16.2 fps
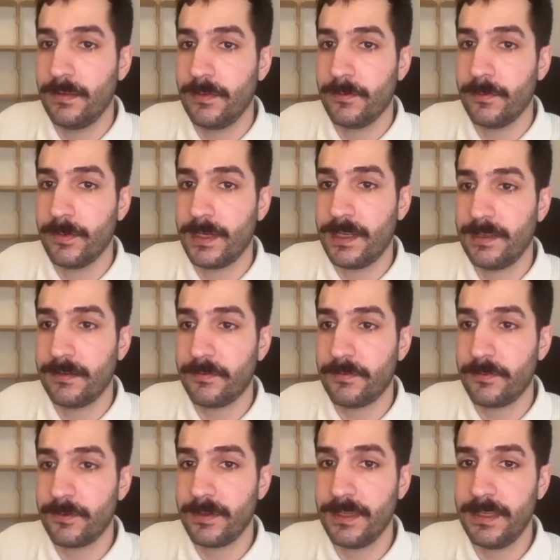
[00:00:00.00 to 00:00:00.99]
We then,
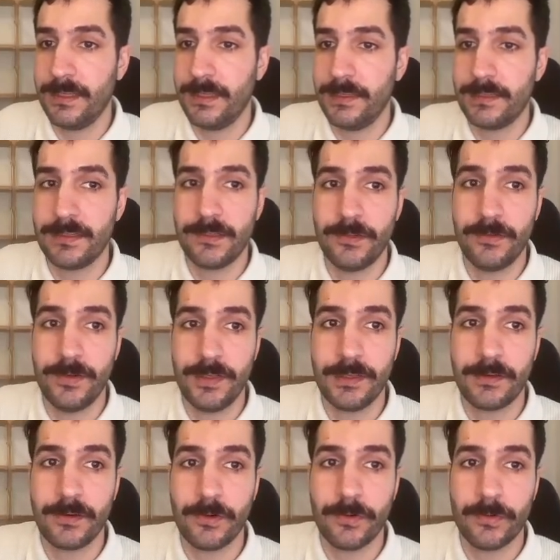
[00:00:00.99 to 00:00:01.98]
for each
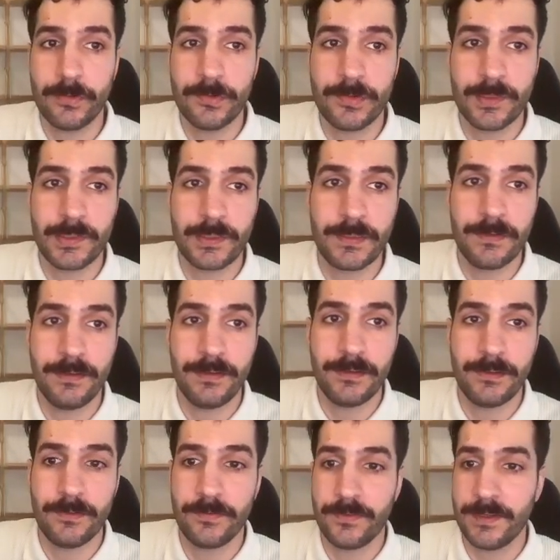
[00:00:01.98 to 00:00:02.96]
unique host,
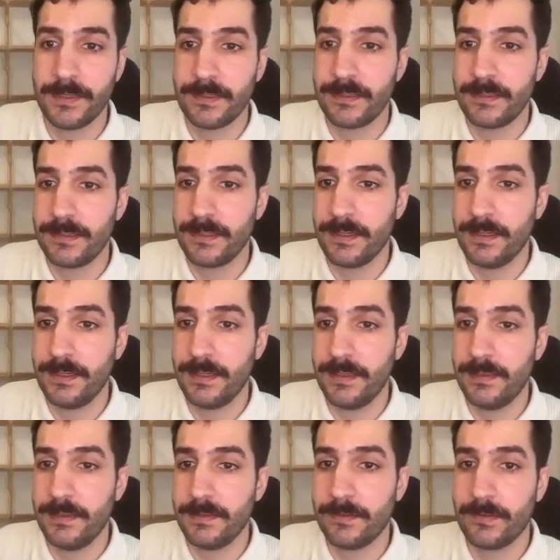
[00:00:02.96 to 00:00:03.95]
need to fetch
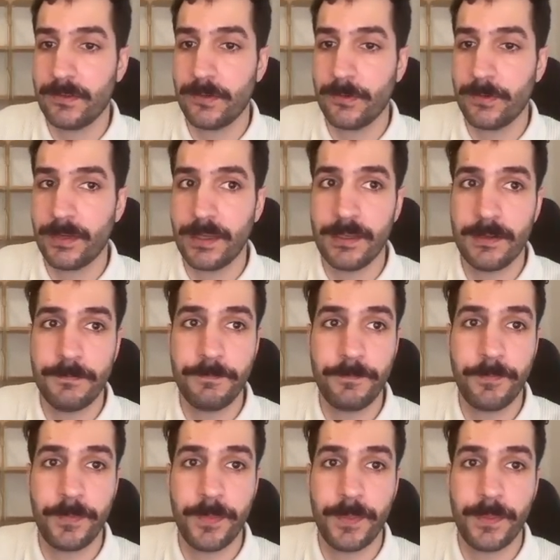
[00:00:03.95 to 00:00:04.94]
a token
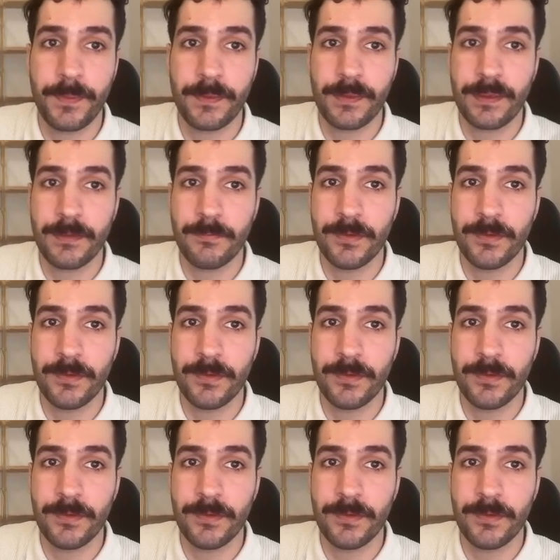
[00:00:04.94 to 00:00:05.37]
can